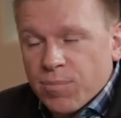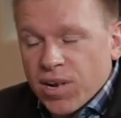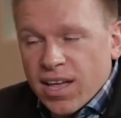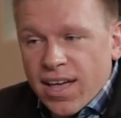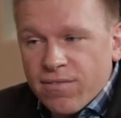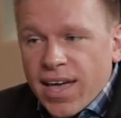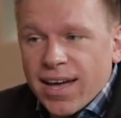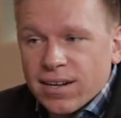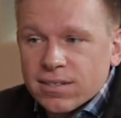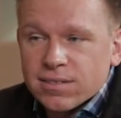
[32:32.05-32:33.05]
But I have
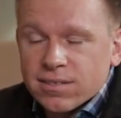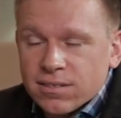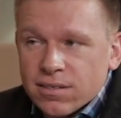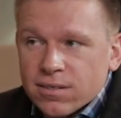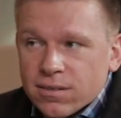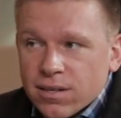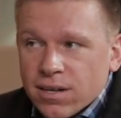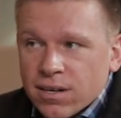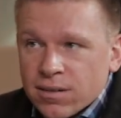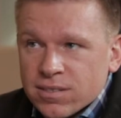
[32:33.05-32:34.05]
had it
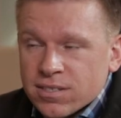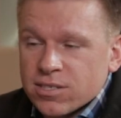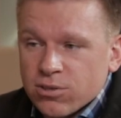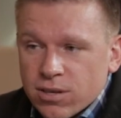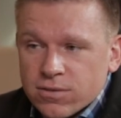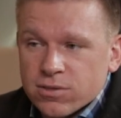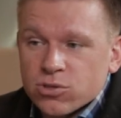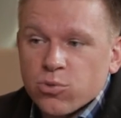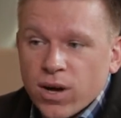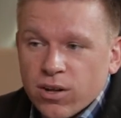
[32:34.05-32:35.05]
since
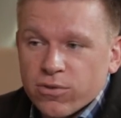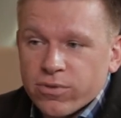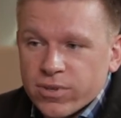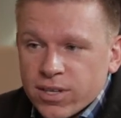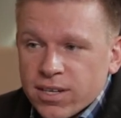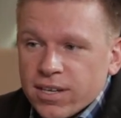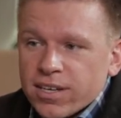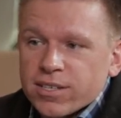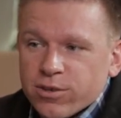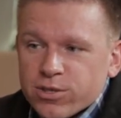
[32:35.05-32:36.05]
2012.
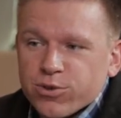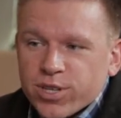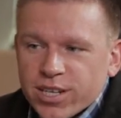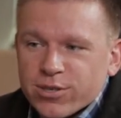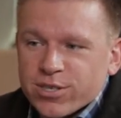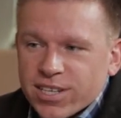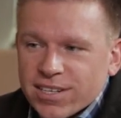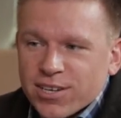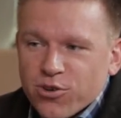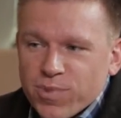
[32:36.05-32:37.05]
Okay. So it's really
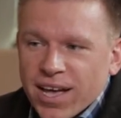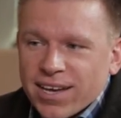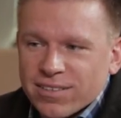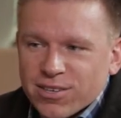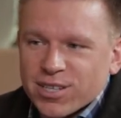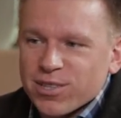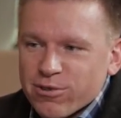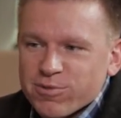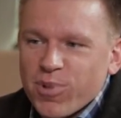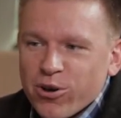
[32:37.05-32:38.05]
interesting to go back and look at
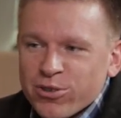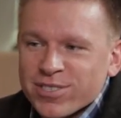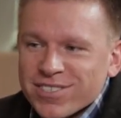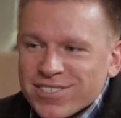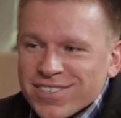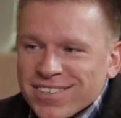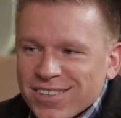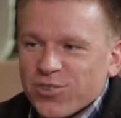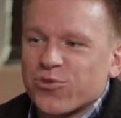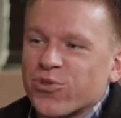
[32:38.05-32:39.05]
those posts
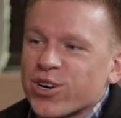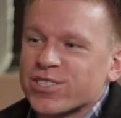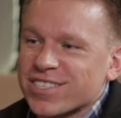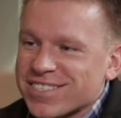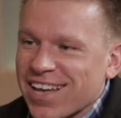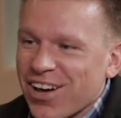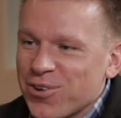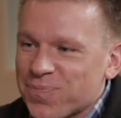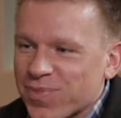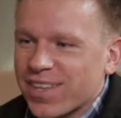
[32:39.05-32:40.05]
versus now.